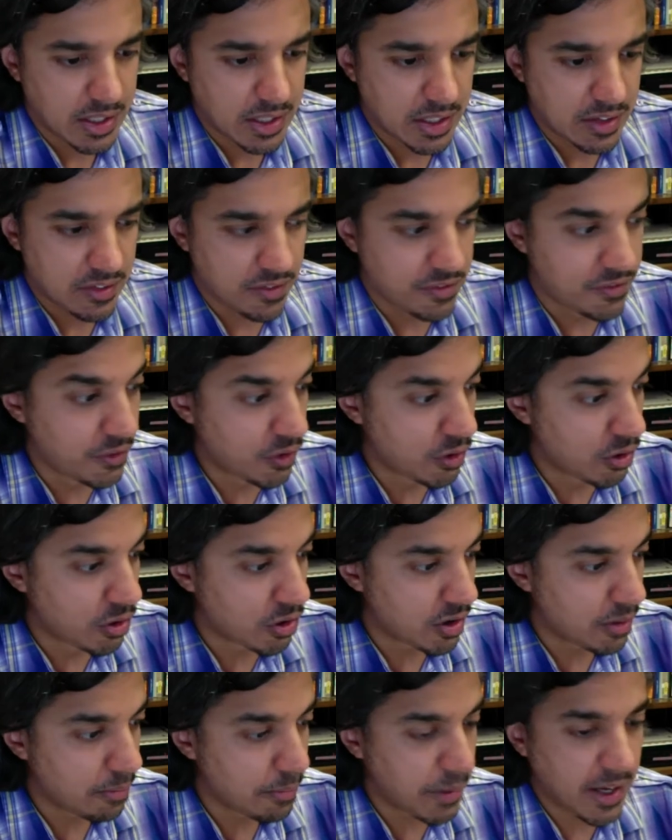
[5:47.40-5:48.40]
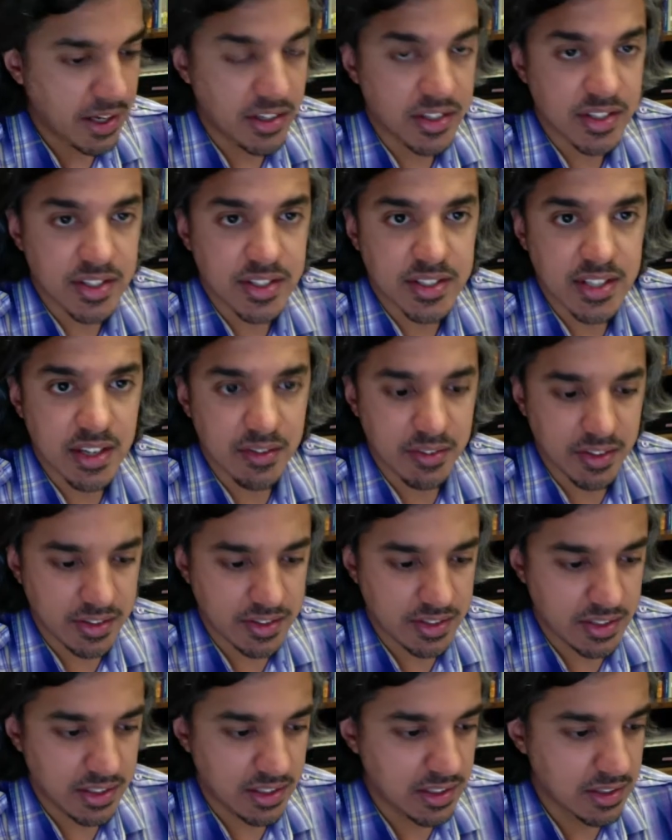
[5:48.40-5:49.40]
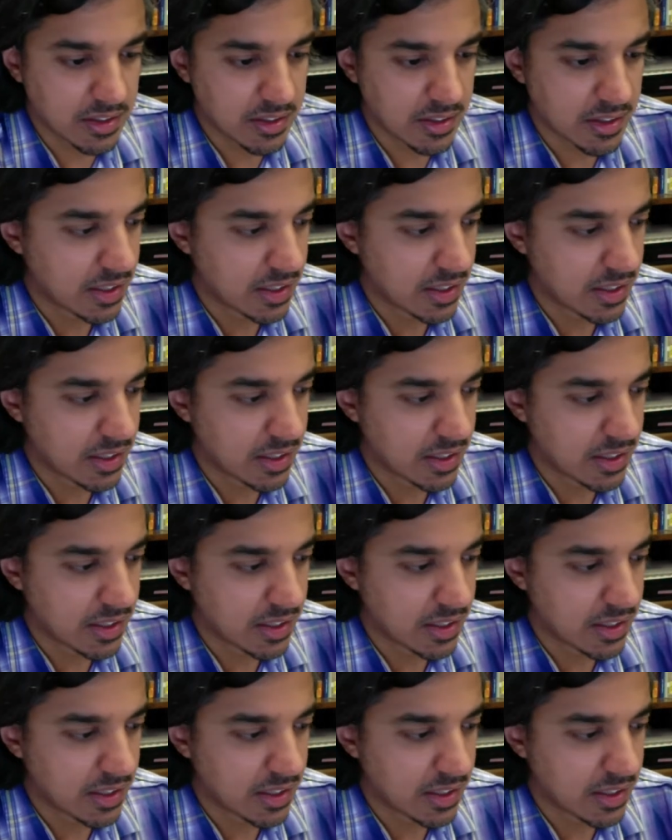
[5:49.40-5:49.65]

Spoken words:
4, page 70.